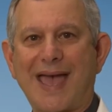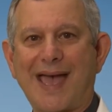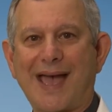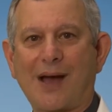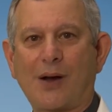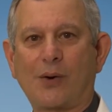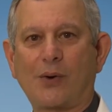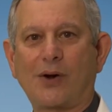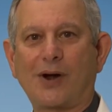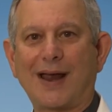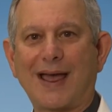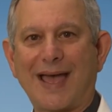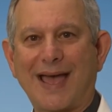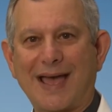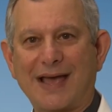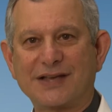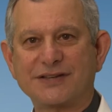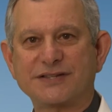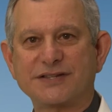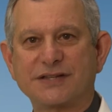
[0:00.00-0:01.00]
our
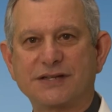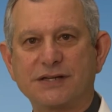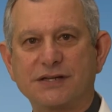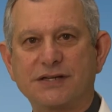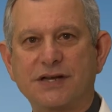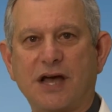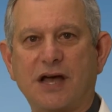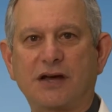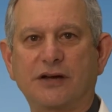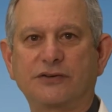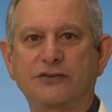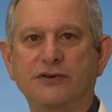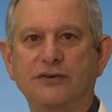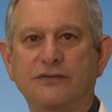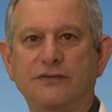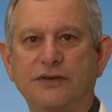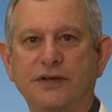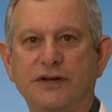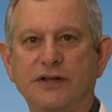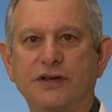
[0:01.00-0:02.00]
Ask the
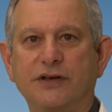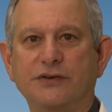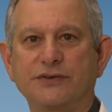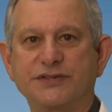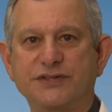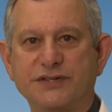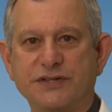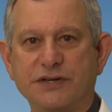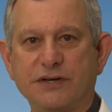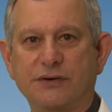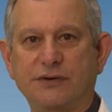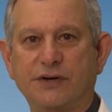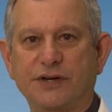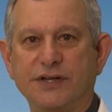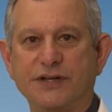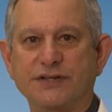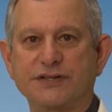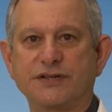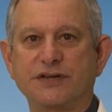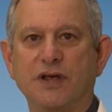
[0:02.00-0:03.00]
Doctor video
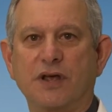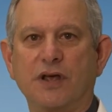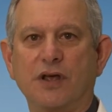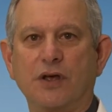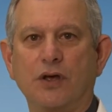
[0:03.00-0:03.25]
series,